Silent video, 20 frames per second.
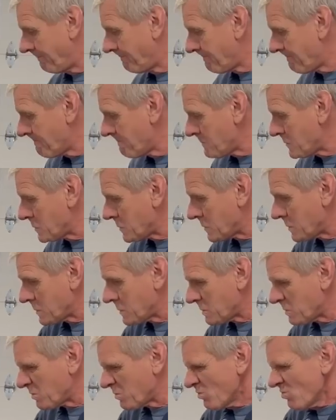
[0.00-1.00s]
I love talking
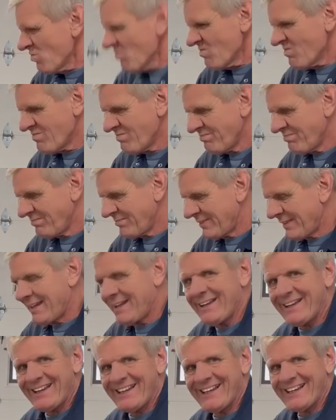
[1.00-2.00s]
to you, but they just,
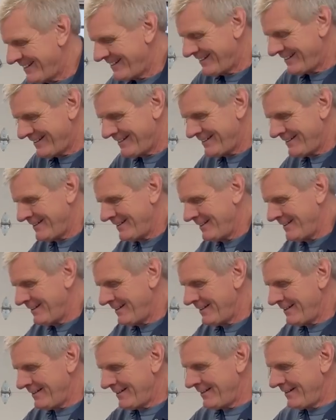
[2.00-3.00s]
the conversations
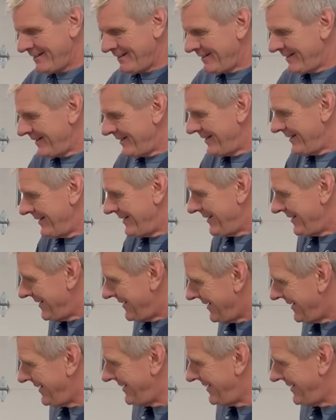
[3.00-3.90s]
get expensive sometimes.